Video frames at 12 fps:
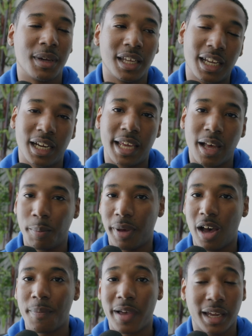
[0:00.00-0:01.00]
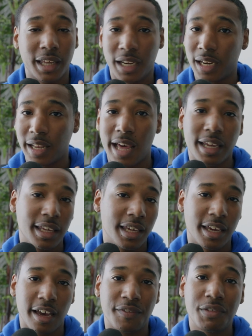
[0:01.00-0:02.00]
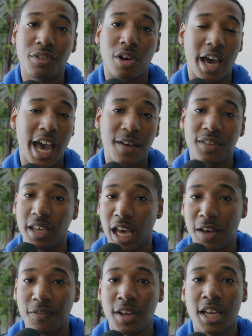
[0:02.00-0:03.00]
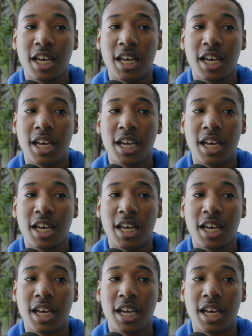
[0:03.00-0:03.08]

going to get it in L mount. I'm not going to get it in locking EF, even though I have EF.